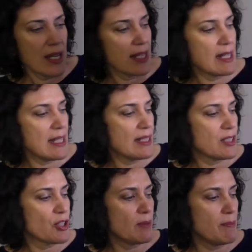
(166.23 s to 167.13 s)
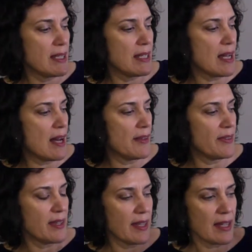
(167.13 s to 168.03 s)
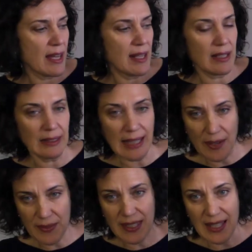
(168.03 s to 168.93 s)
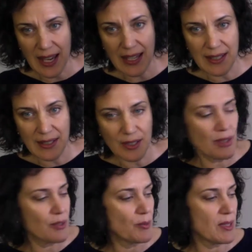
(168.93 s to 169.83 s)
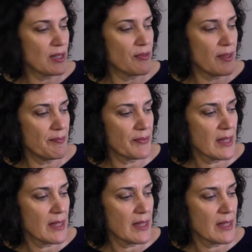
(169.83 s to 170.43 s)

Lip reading: it should be on the left side. You know, you read from